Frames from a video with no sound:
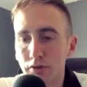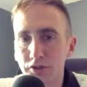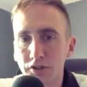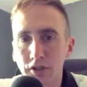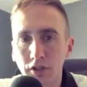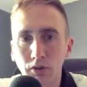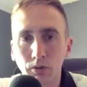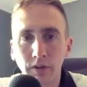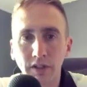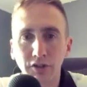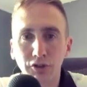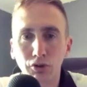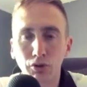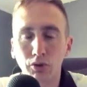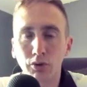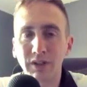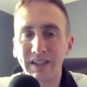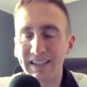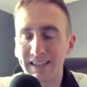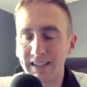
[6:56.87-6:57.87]

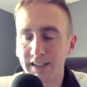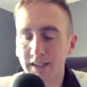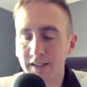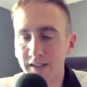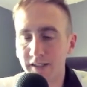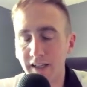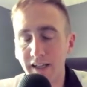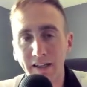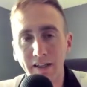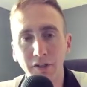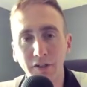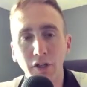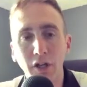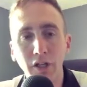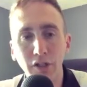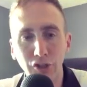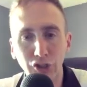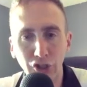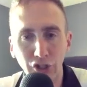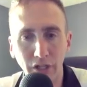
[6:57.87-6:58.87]
sequential in a
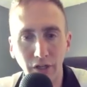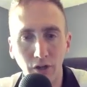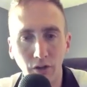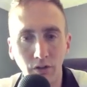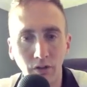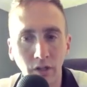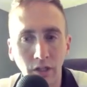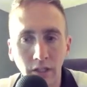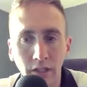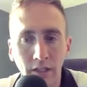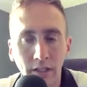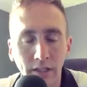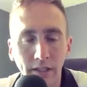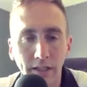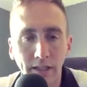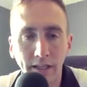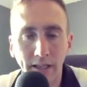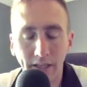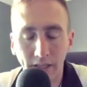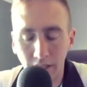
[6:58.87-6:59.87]
nutshell.
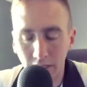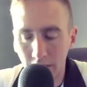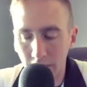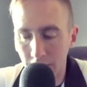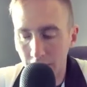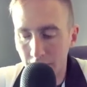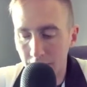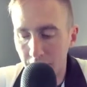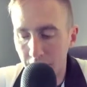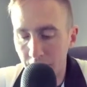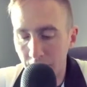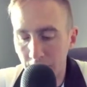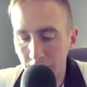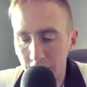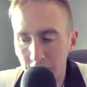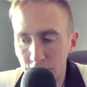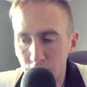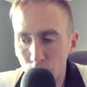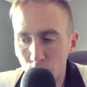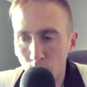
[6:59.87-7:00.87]
And this